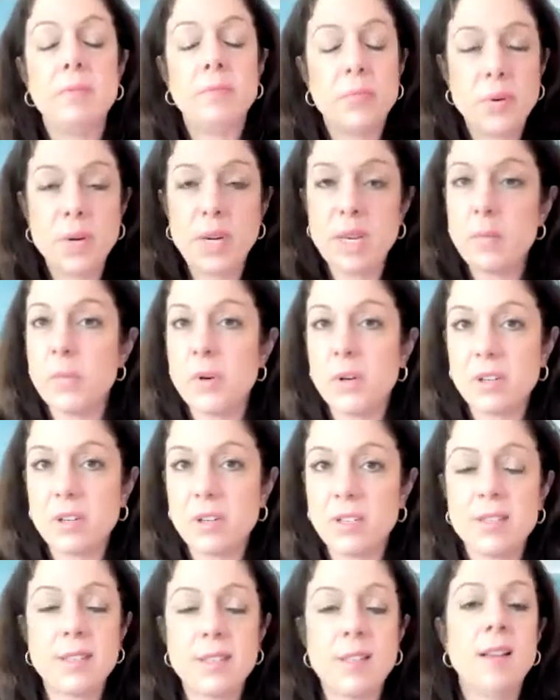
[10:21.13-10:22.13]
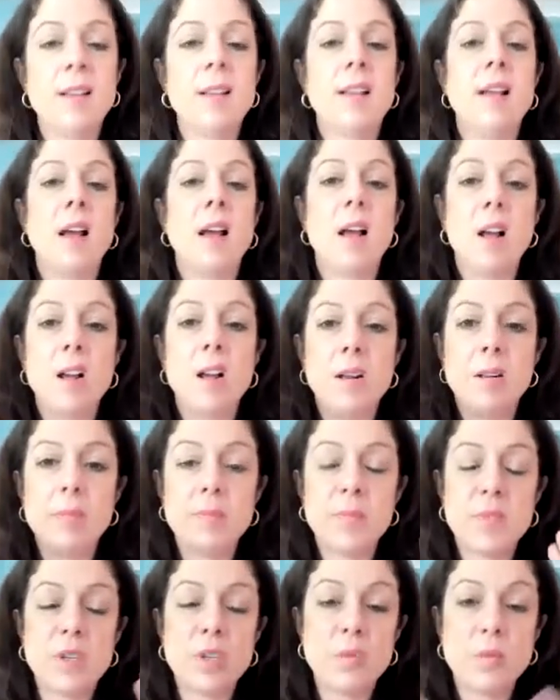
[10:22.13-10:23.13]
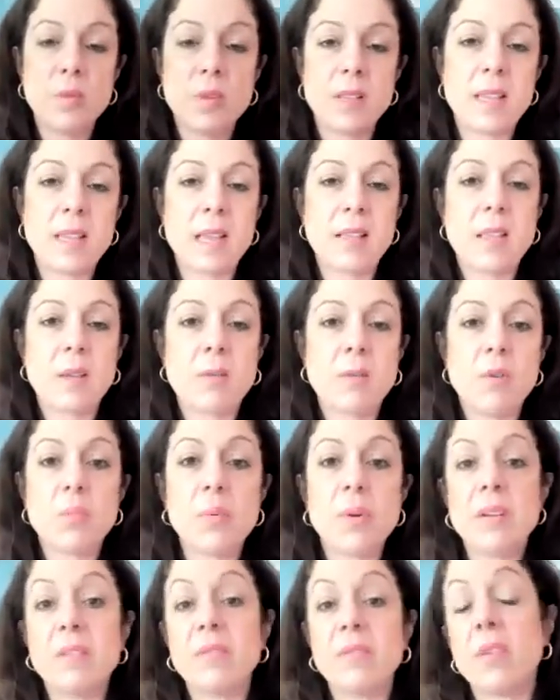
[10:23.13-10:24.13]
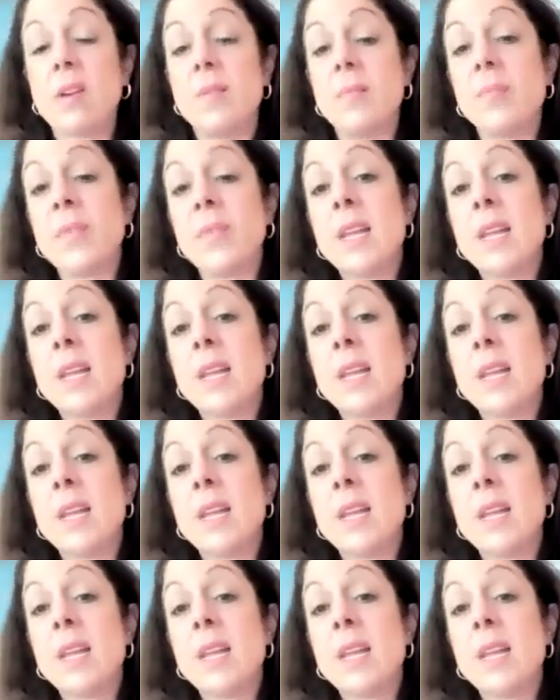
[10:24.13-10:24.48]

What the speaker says: pretty books that they will print from.